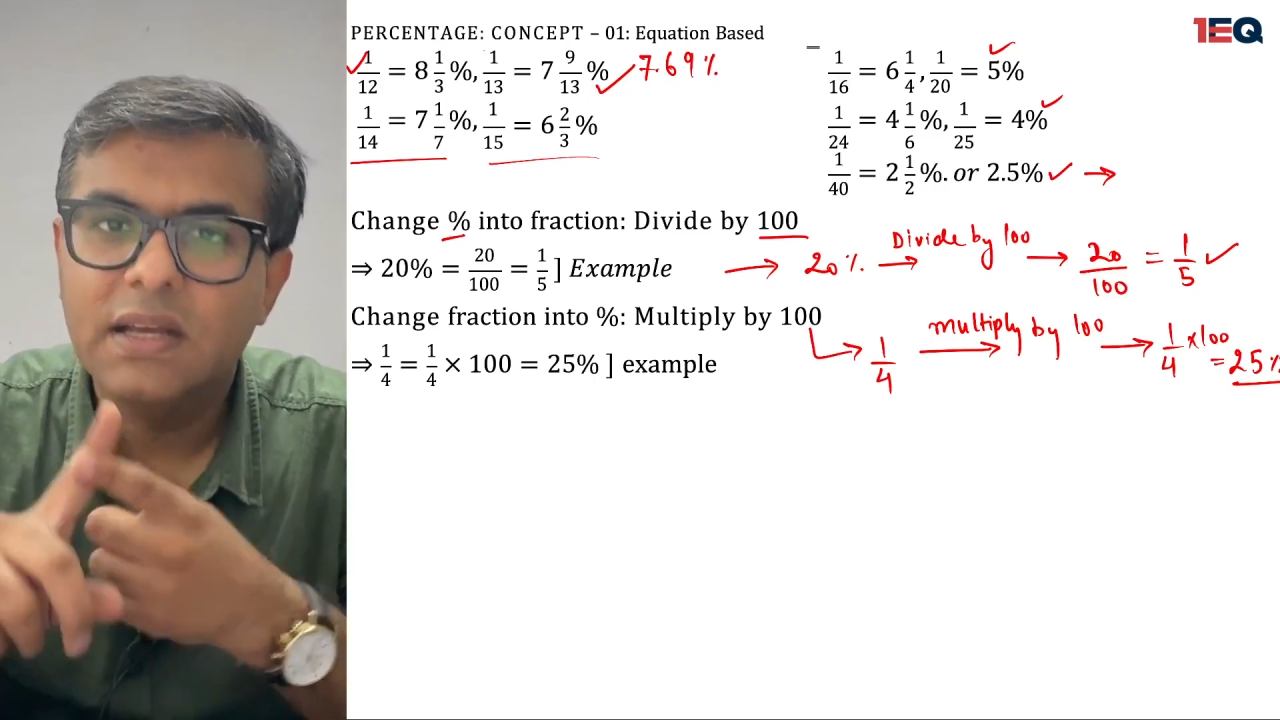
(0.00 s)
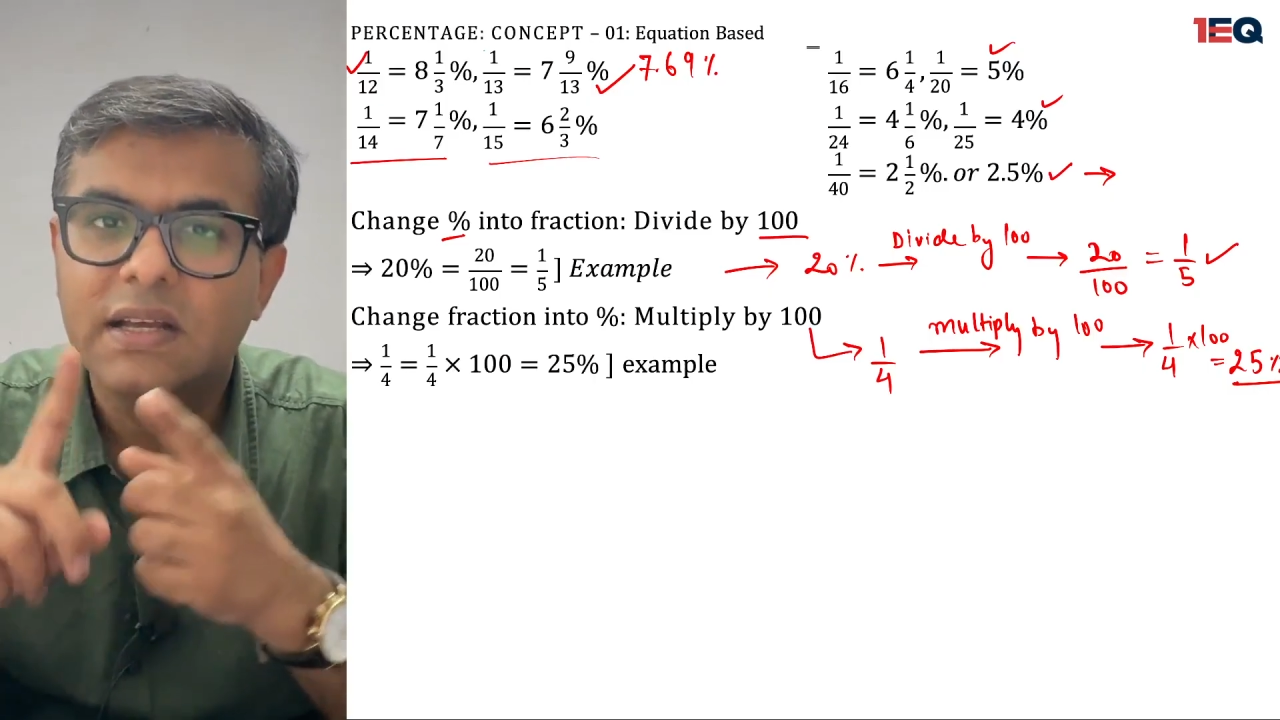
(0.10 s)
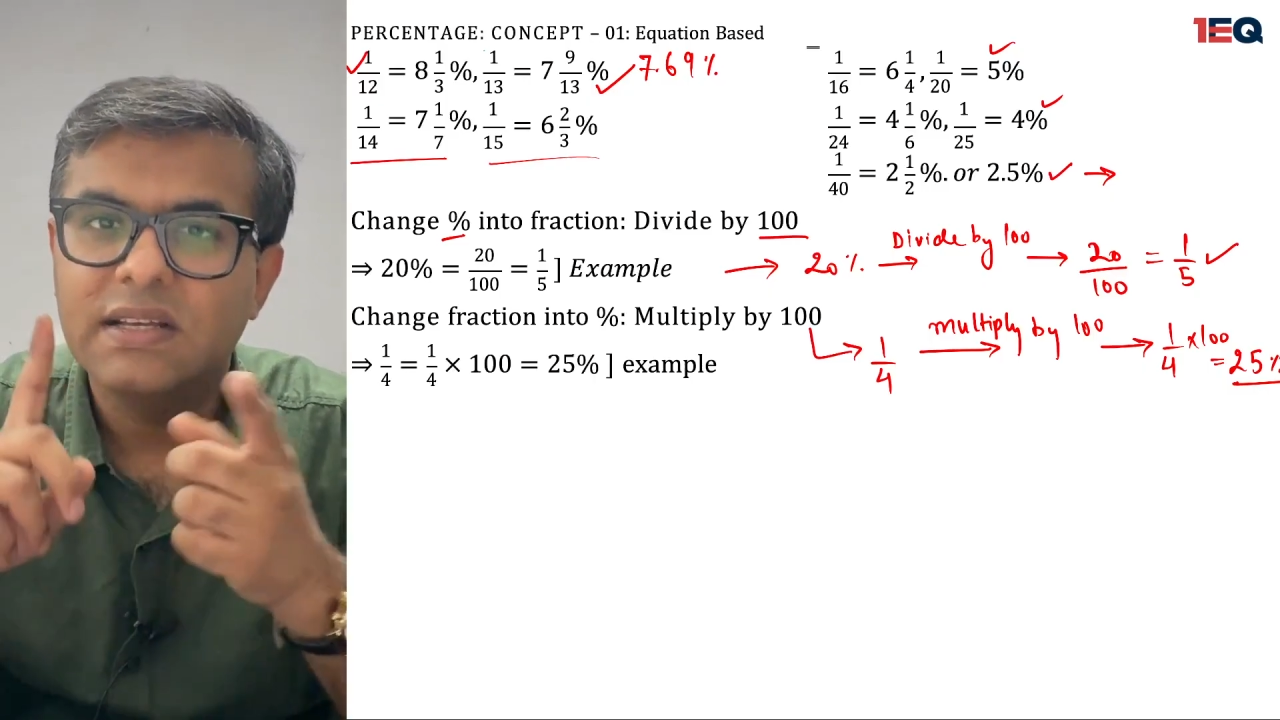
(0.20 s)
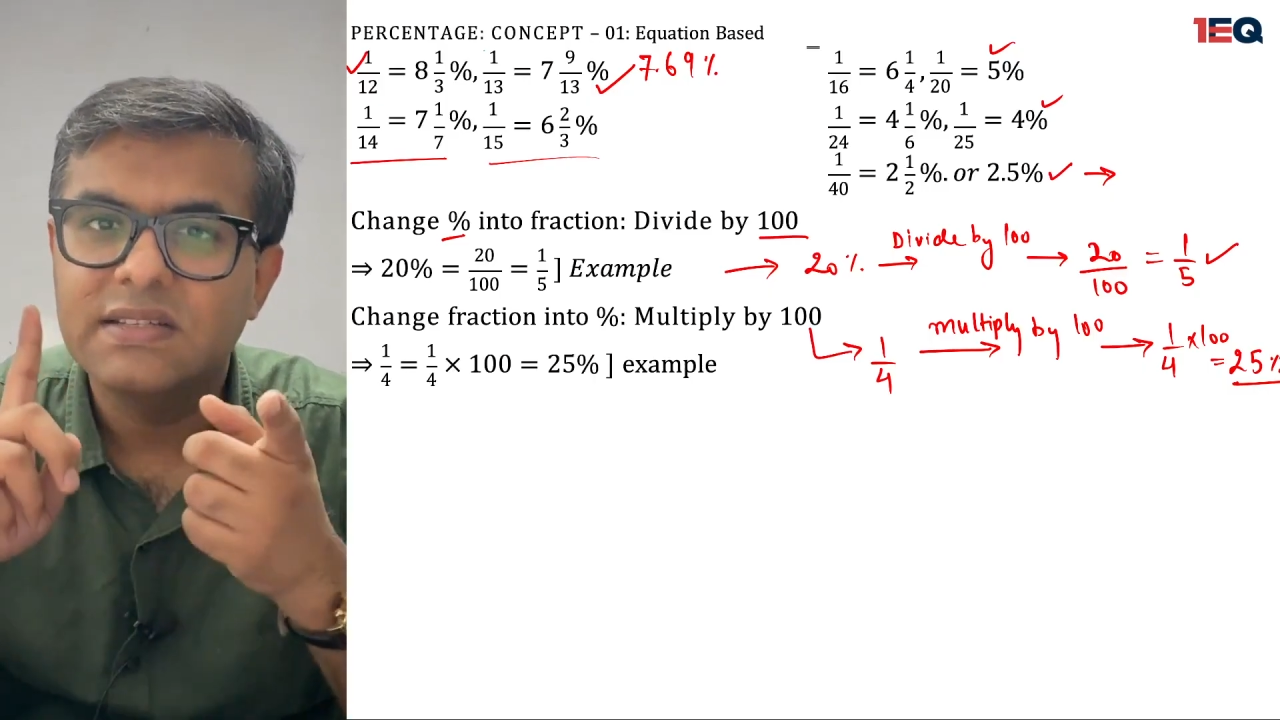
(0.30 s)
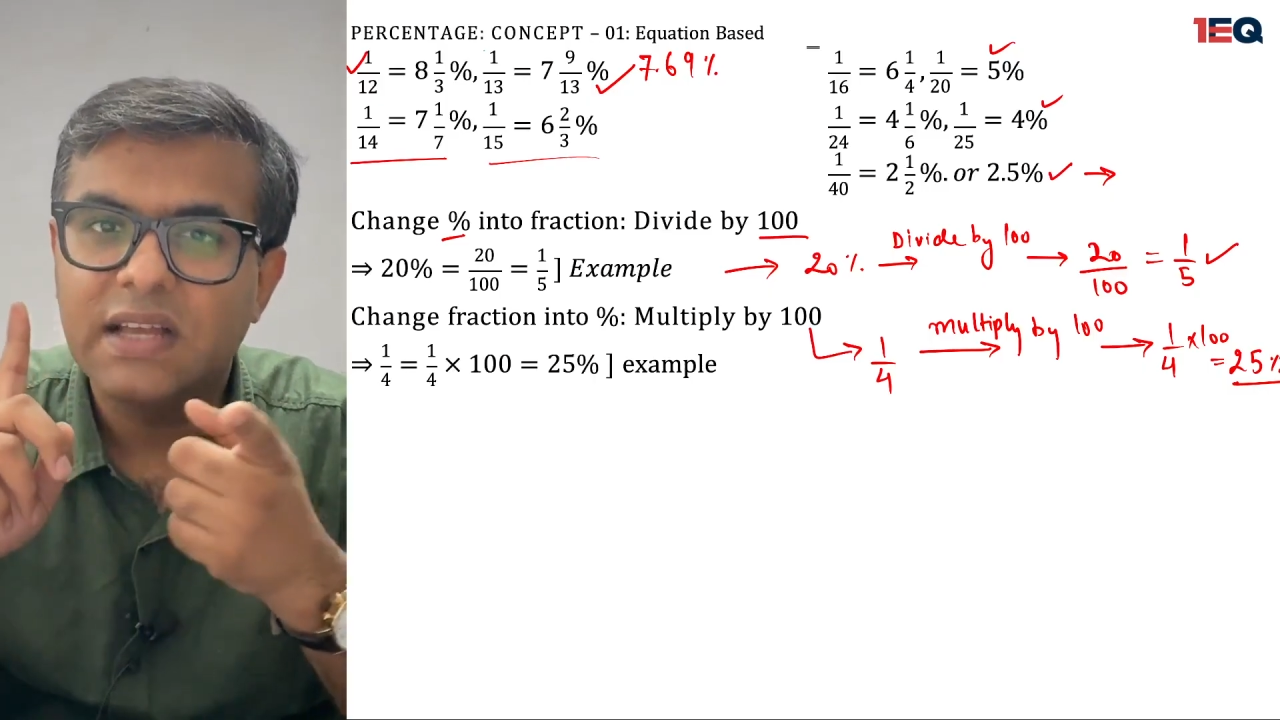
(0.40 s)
is